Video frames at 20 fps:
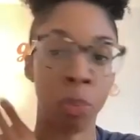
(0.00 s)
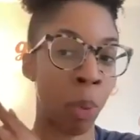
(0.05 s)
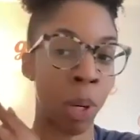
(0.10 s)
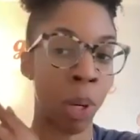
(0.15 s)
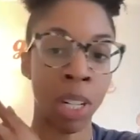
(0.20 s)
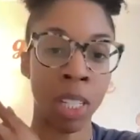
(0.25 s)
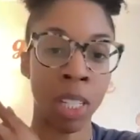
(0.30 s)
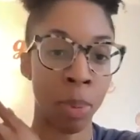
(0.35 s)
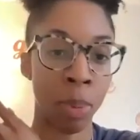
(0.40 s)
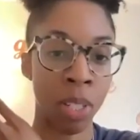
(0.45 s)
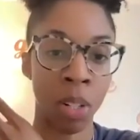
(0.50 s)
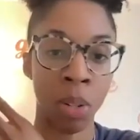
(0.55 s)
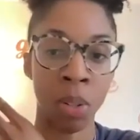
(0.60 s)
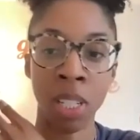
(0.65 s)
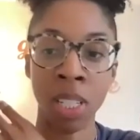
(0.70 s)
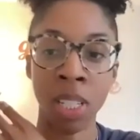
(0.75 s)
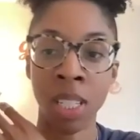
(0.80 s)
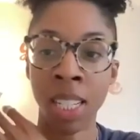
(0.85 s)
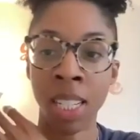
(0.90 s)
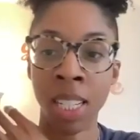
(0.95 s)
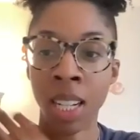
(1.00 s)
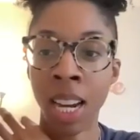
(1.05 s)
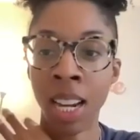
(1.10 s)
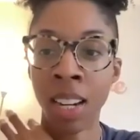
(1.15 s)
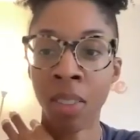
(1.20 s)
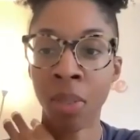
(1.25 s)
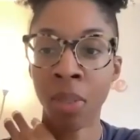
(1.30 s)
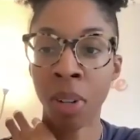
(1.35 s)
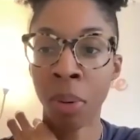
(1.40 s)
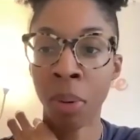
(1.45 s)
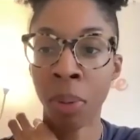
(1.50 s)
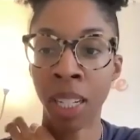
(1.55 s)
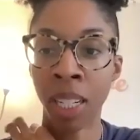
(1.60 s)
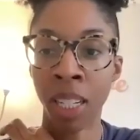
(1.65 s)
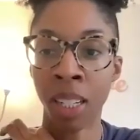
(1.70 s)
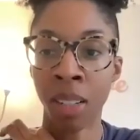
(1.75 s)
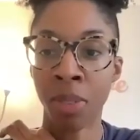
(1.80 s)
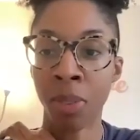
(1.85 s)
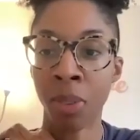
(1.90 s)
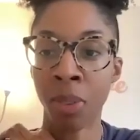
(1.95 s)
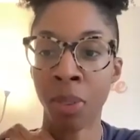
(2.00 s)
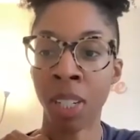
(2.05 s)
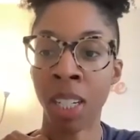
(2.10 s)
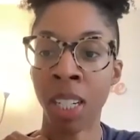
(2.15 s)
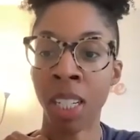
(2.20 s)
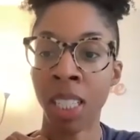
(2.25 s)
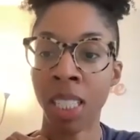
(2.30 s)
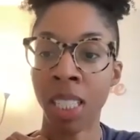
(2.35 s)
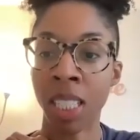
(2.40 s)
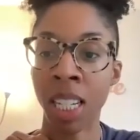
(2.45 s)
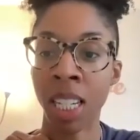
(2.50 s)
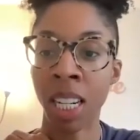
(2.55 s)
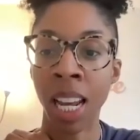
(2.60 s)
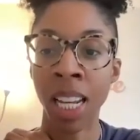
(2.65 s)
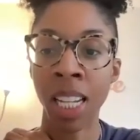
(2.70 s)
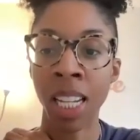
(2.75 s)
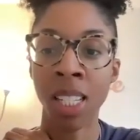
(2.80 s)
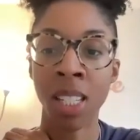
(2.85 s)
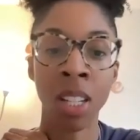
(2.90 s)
what is personas? That's kind of what we're here for today.